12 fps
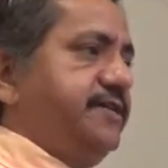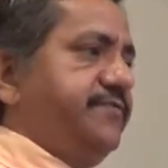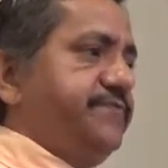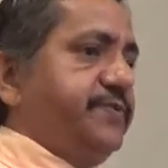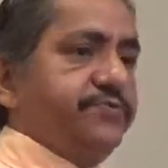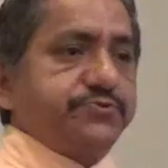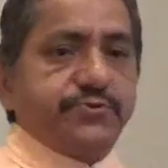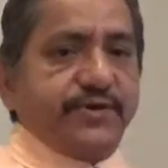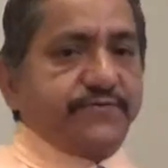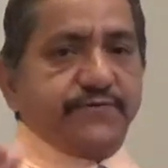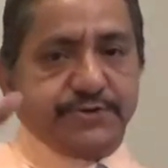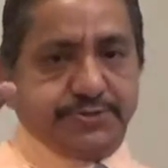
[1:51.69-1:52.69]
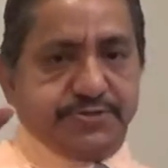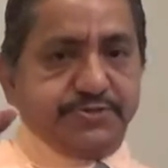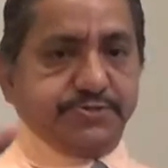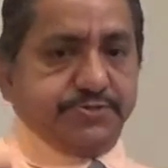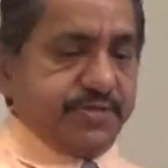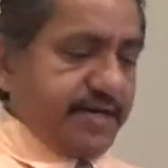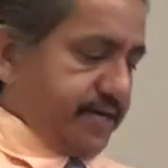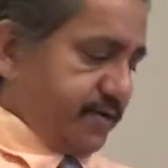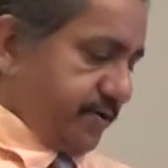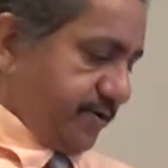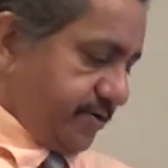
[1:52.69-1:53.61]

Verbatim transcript: if people do have questions that are